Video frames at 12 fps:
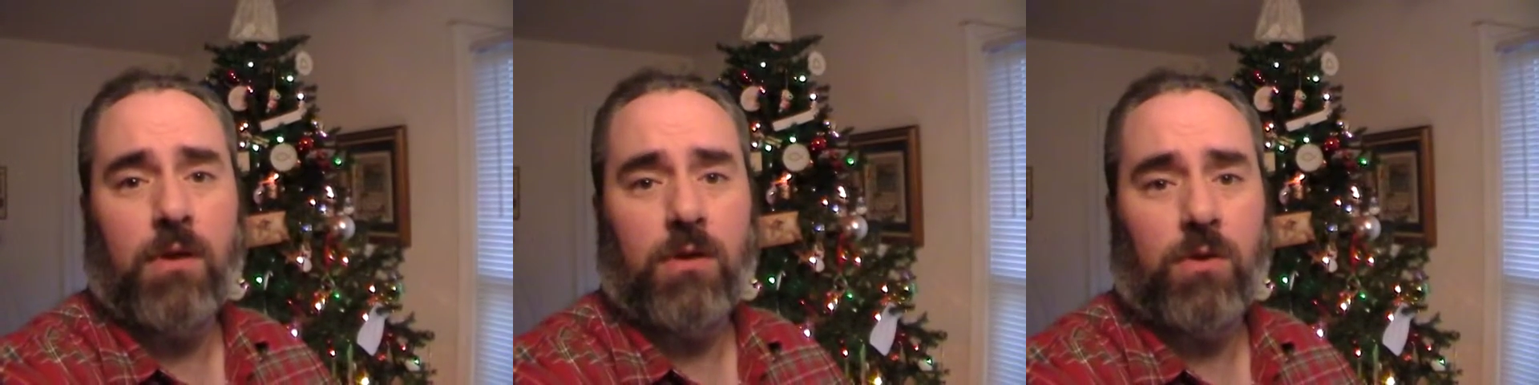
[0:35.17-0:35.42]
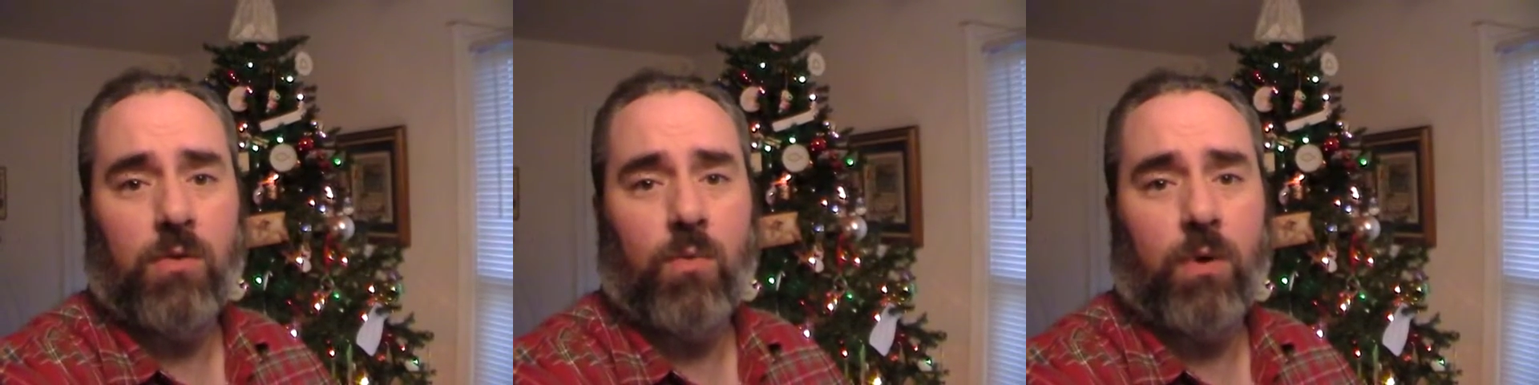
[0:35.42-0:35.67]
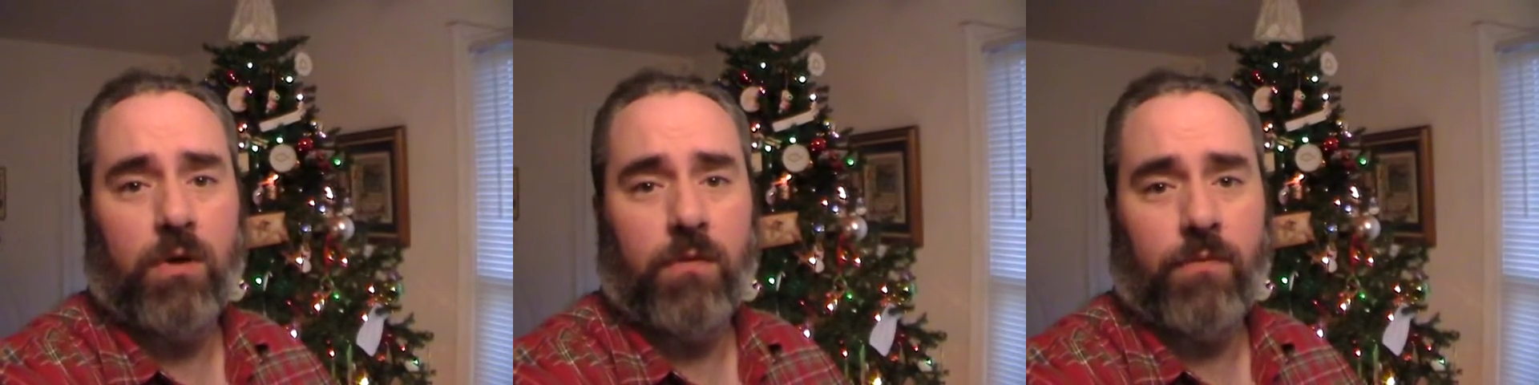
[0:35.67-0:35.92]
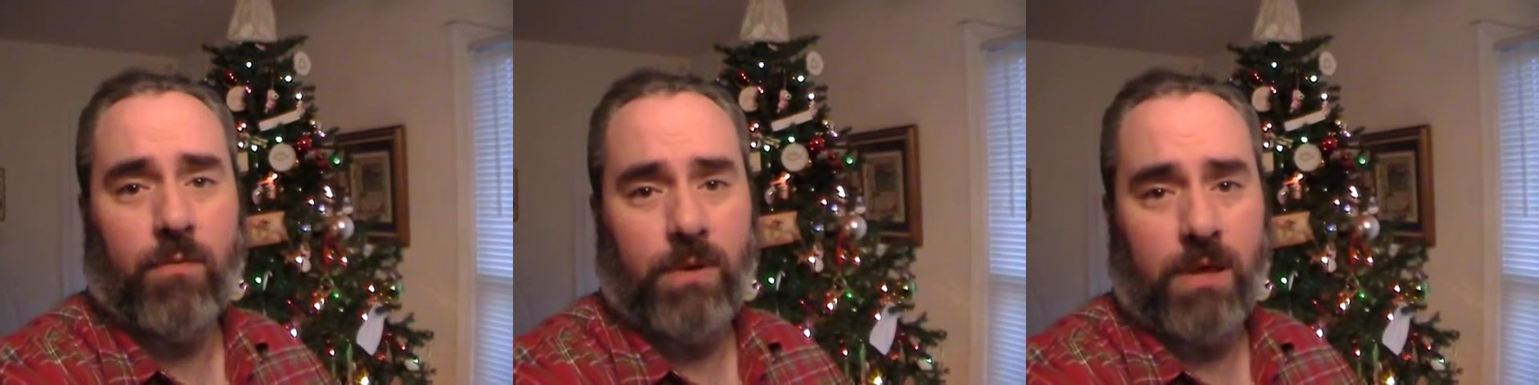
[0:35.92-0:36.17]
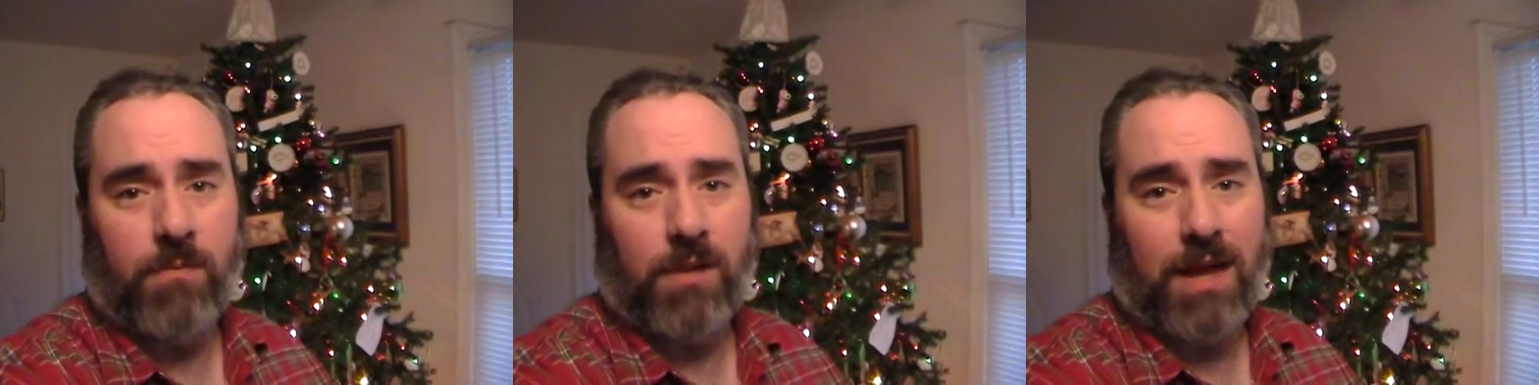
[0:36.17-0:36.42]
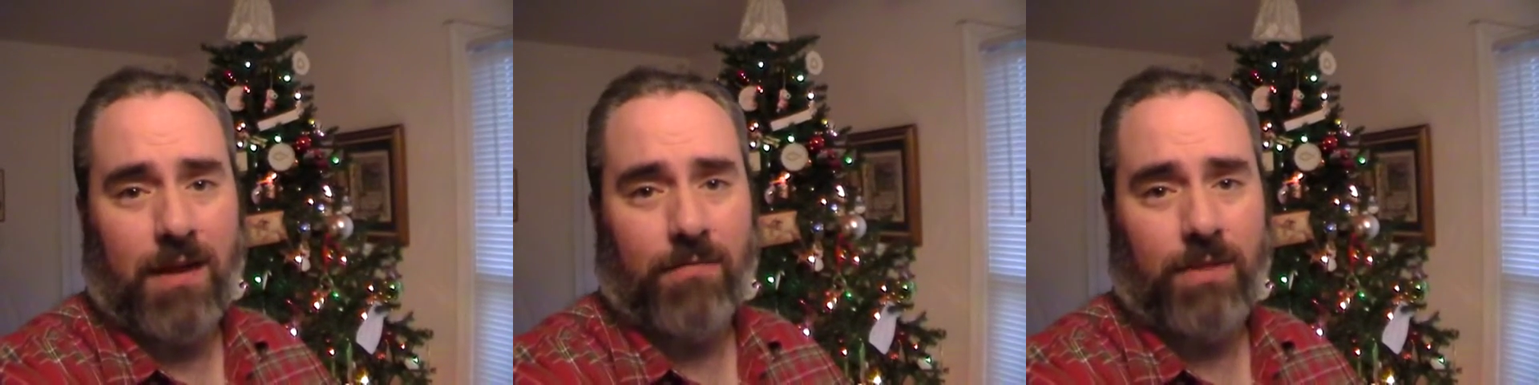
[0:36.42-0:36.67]
you wonderful people
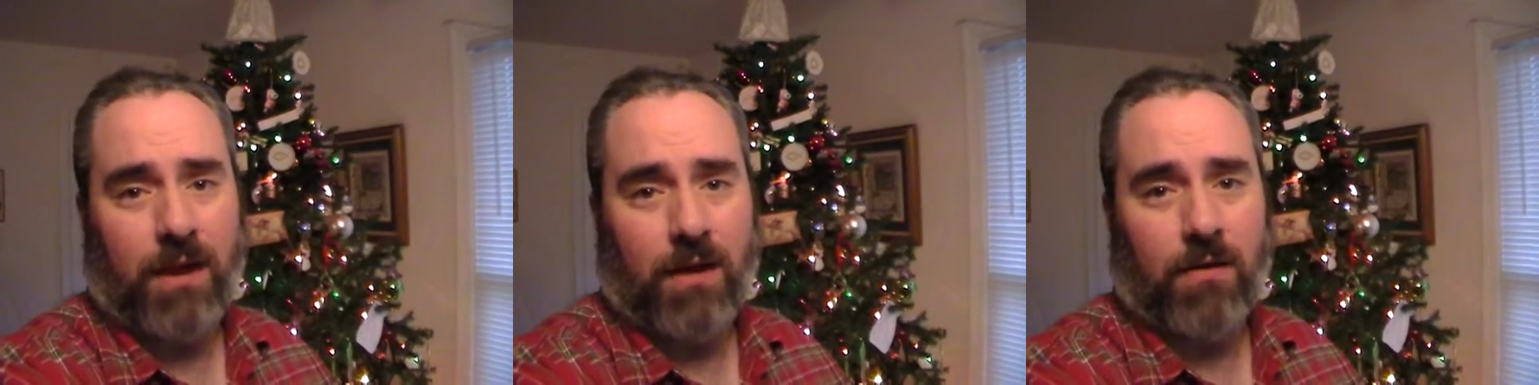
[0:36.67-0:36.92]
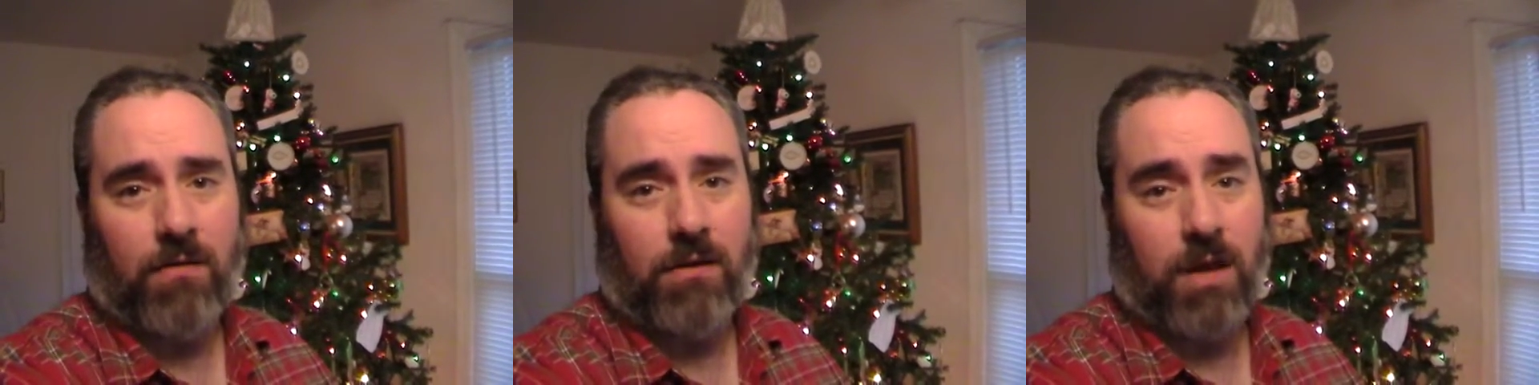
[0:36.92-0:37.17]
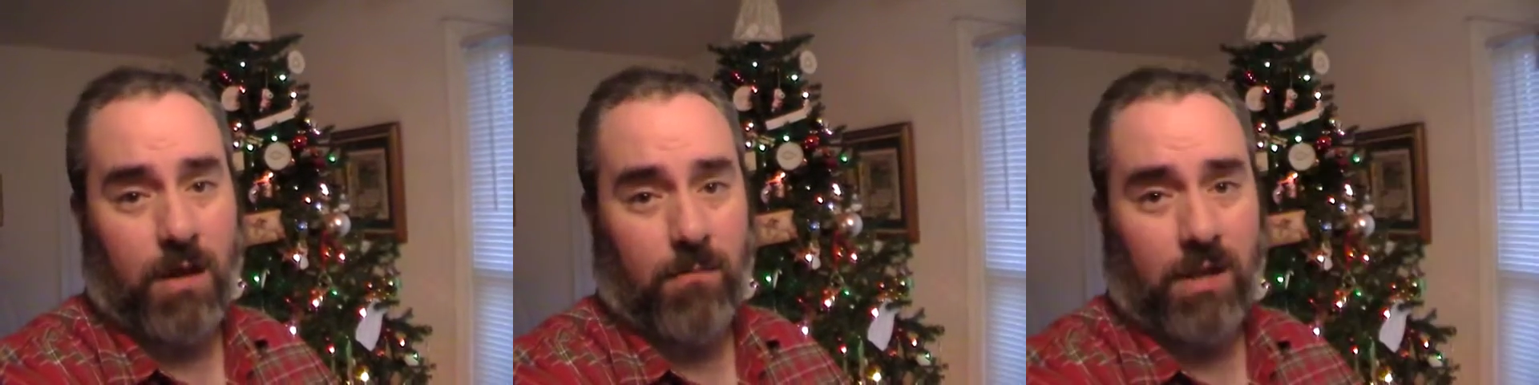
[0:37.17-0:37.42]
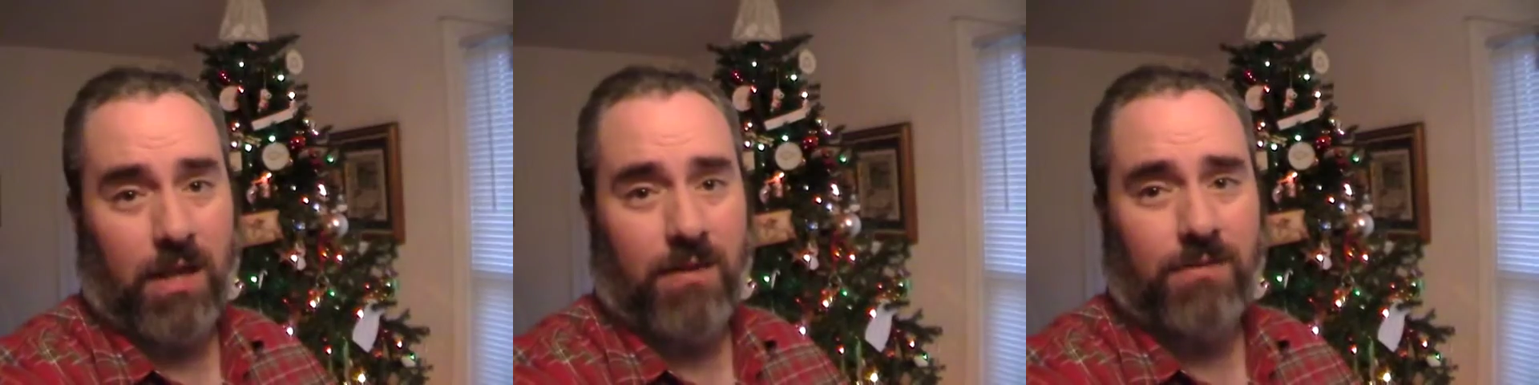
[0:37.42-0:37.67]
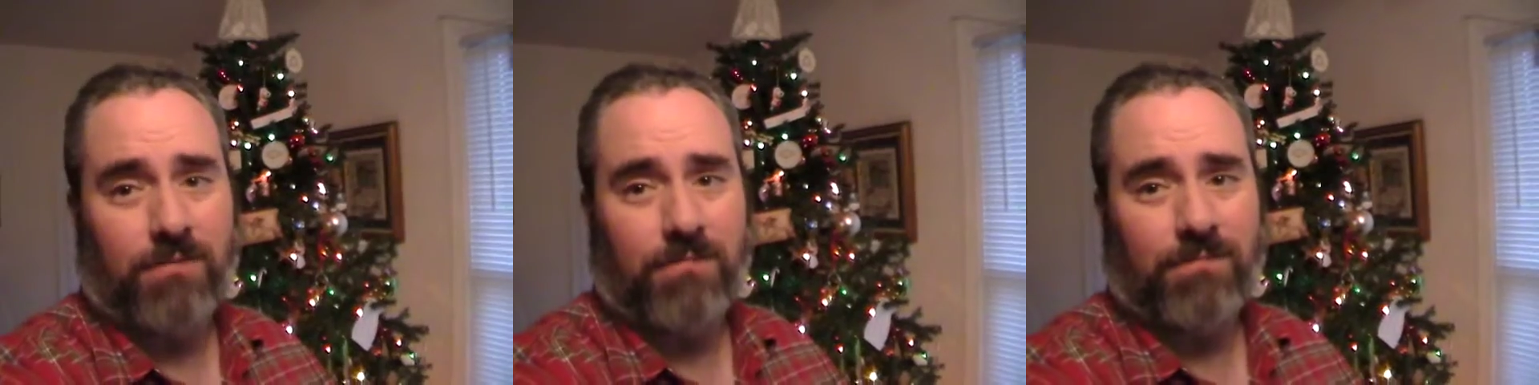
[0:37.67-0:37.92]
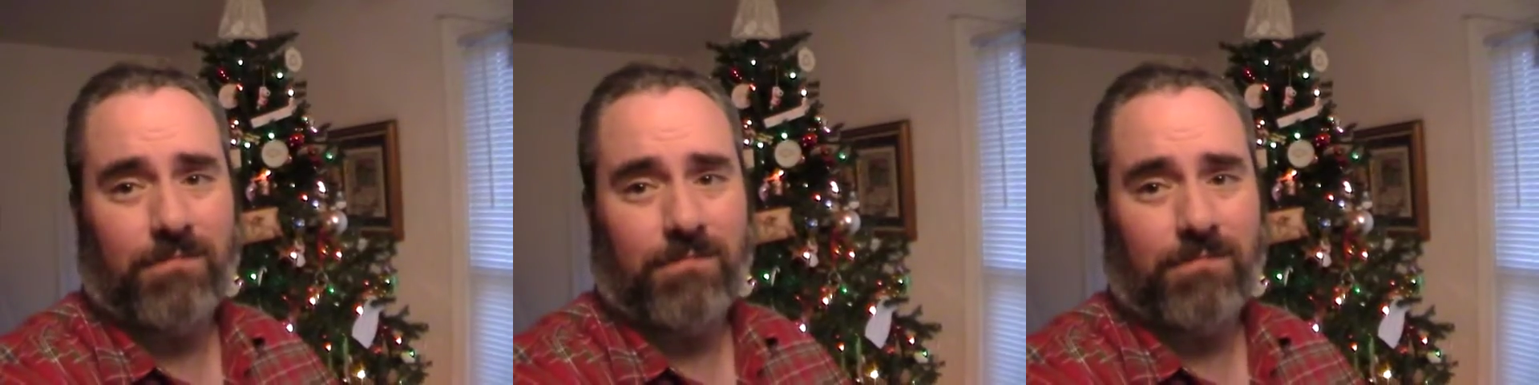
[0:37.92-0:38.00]
out there. God bless.